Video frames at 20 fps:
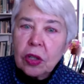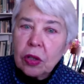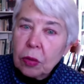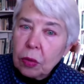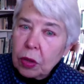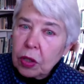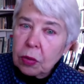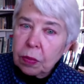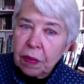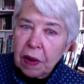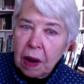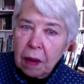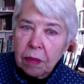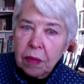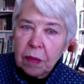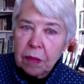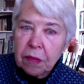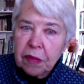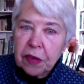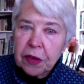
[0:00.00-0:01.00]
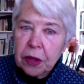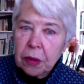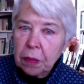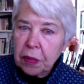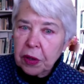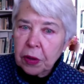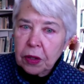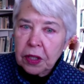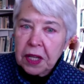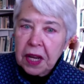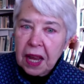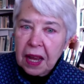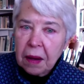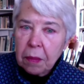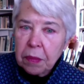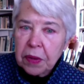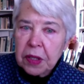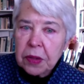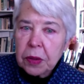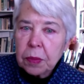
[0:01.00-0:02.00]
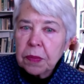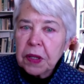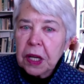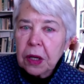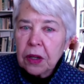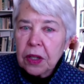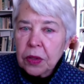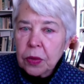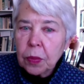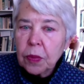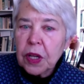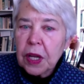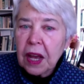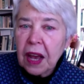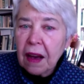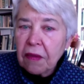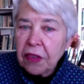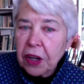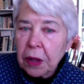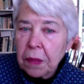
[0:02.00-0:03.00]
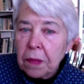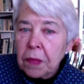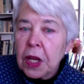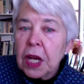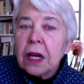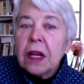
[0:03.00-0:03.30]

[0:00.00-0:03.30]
huge problem for the Berkeley campus because we have a,